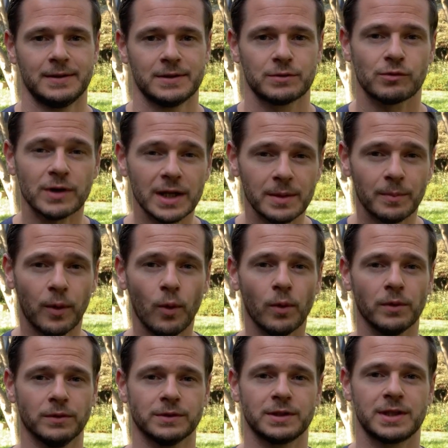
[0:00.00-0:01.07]
Really
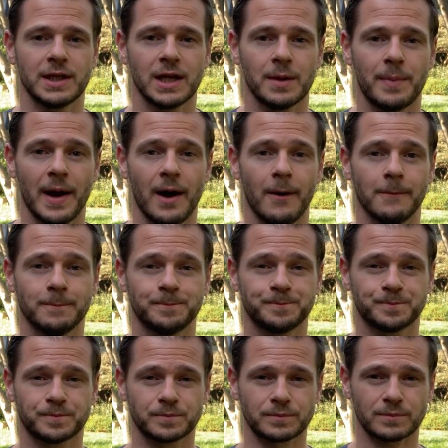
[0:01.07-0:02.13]
important to think about,
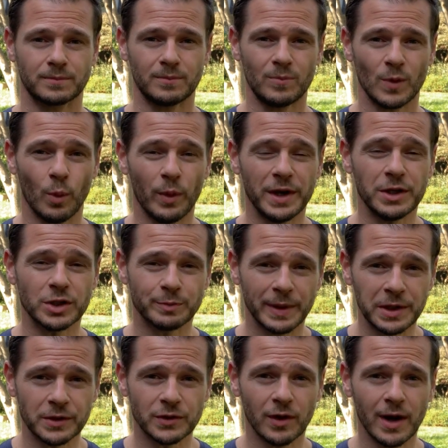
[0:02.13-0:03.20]
where do you
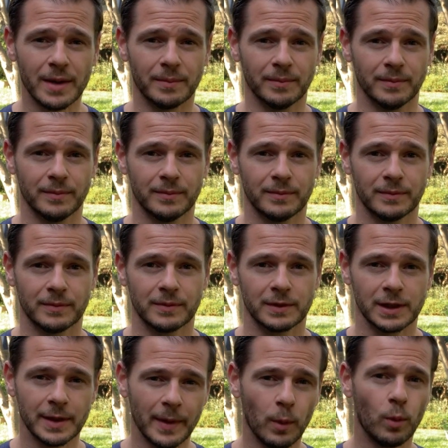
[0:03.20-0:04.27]
spend your time?
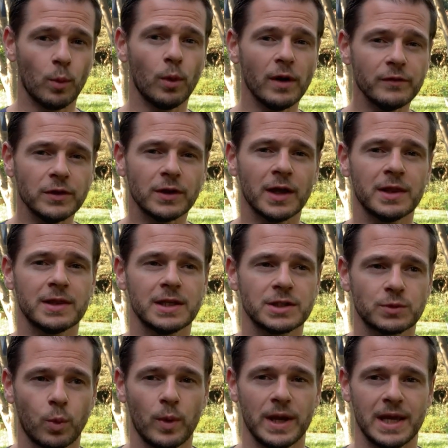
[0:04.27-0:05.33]
Think about, what have you done
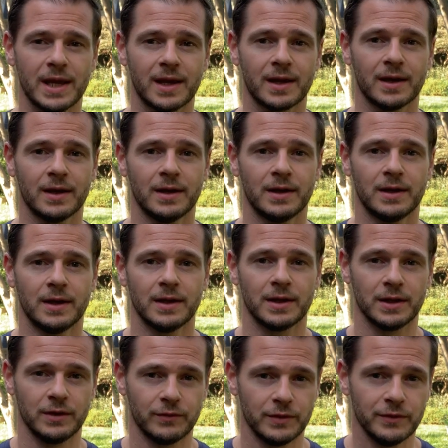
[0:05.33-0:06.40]
this week
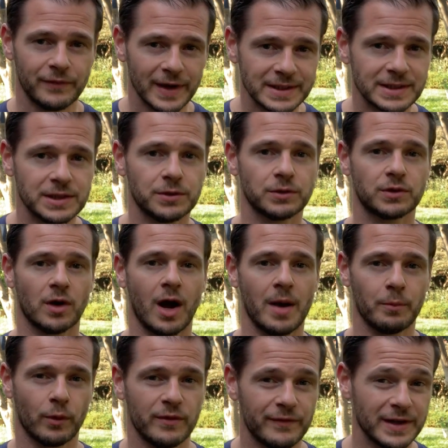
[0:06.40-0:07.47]
that you've invested your
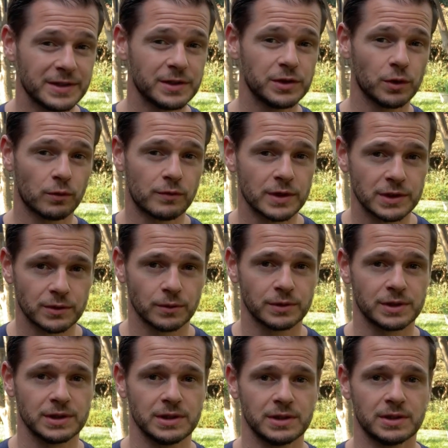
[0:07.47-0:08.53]
time or invested your
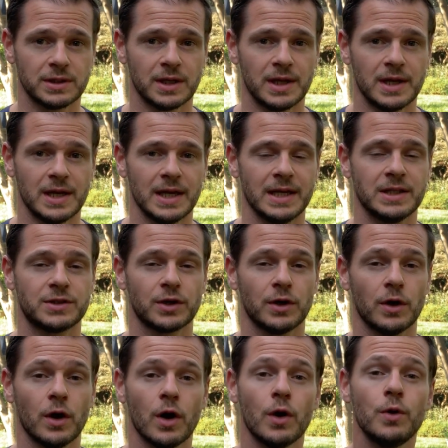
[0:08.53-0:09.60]
resources
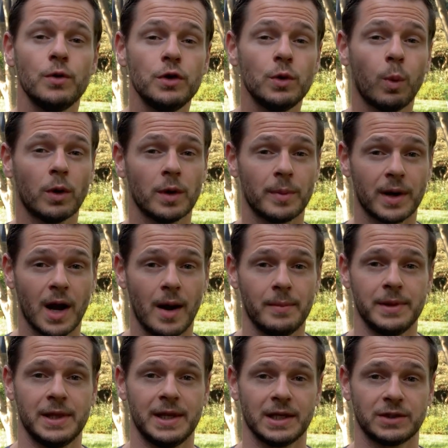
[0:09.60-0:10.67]
into who you want to become
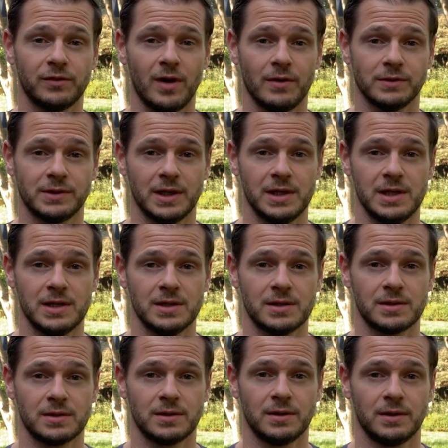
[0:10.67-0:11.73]
in the next 5 or 10
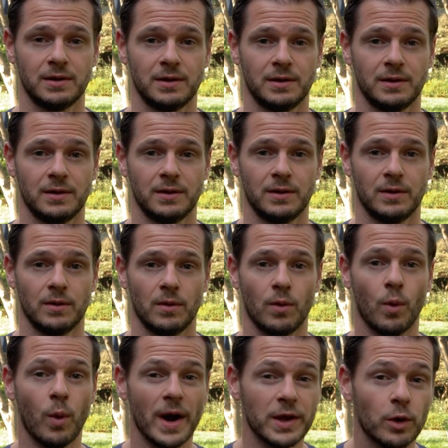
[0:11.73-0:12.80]
years?
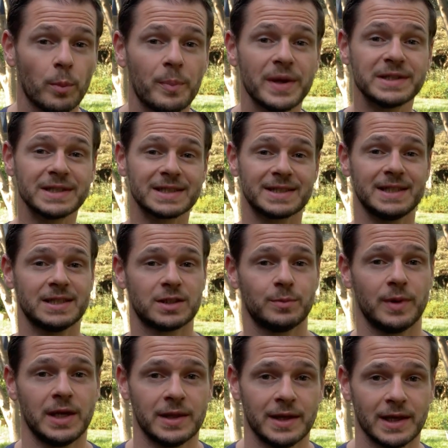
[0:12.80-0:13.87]
Or where your business needs to
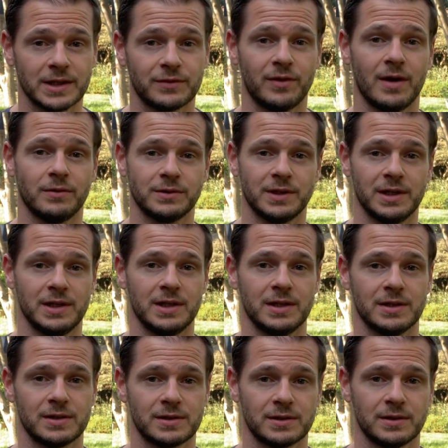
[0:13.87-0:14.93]
be in the next 5 or 10
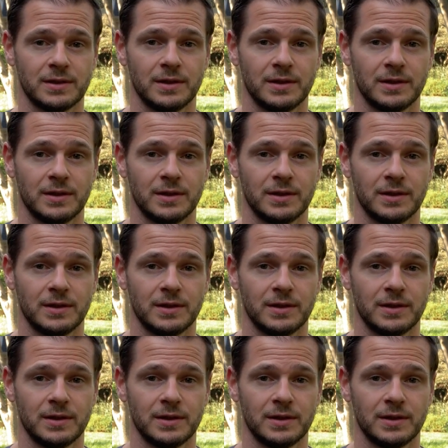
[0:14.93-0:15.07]
years?